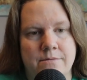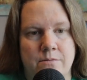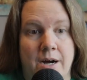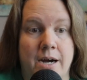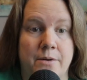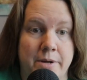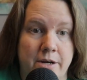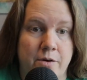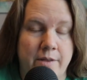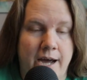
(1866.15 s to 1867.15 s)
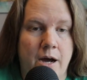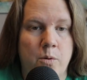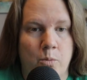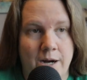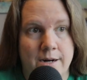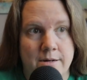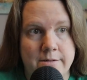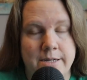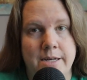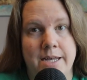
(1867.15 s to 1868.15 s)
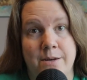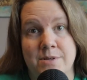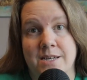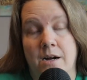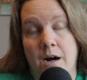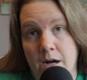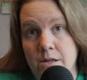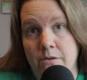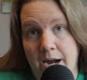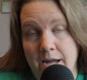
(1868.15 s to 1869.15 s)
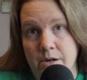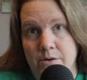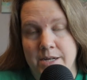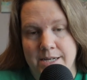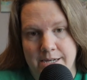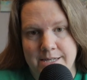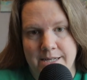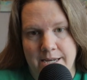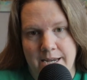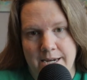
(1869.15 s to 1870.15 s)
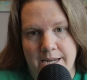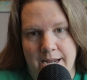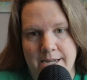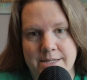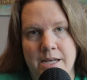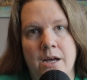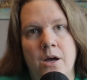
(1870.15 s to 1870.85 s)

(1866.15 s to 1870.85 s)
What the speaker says: Well, how do we know that? Well, he was in Colorado in 1988,